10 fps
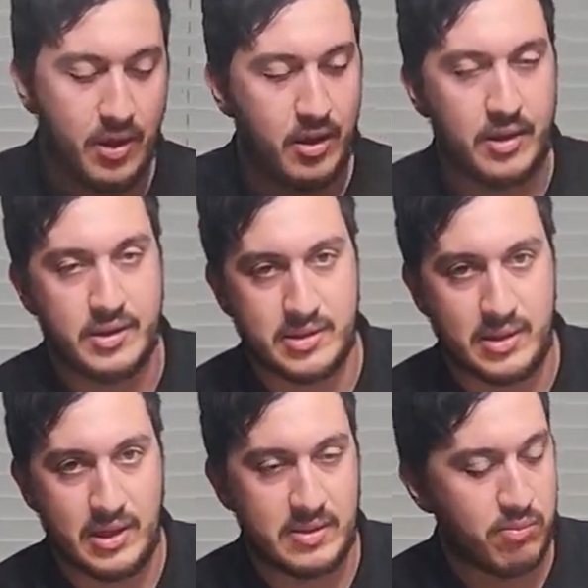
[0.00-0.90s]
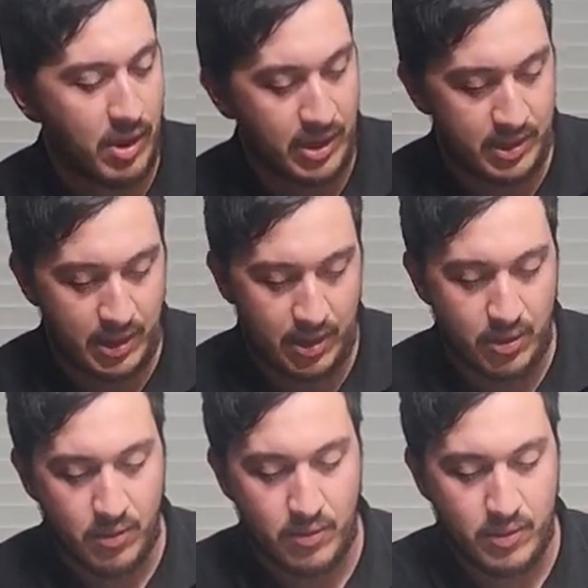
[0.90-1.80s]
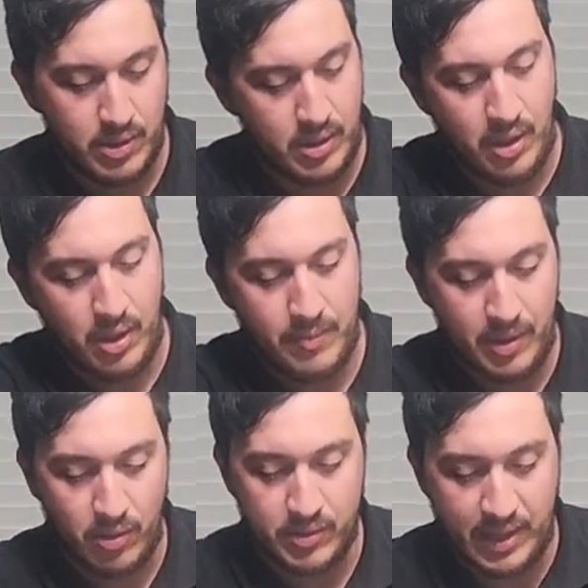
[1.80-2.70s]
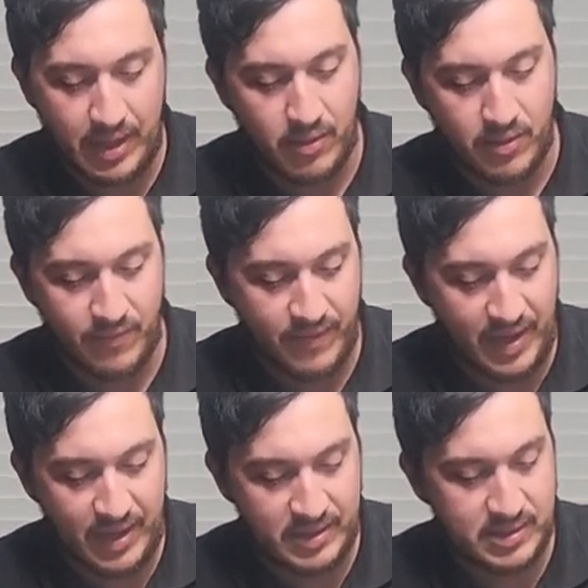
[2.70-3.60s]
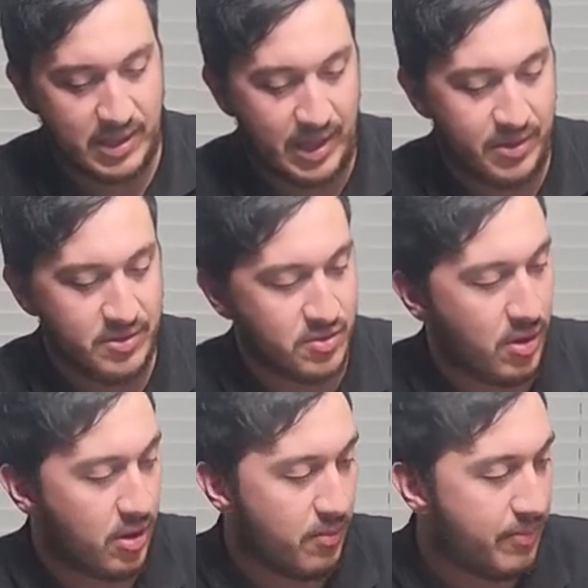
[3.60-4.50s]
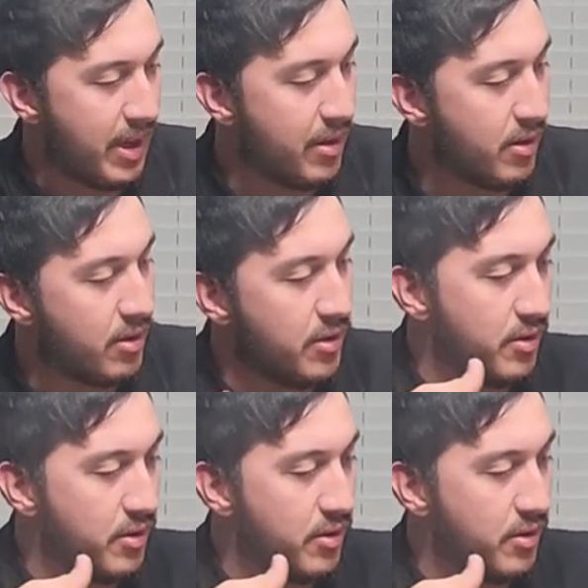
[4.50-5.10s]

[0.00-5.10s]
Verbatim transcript: Got this nice bright yellow uh, big old Daniel defense, lighter, stronger, better.